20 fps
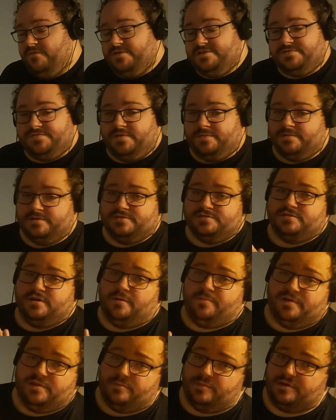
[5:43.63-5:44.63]
First of all, I'm going to
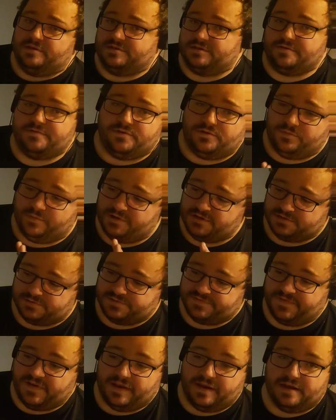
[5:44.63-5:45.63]
start by the music. I thought the music was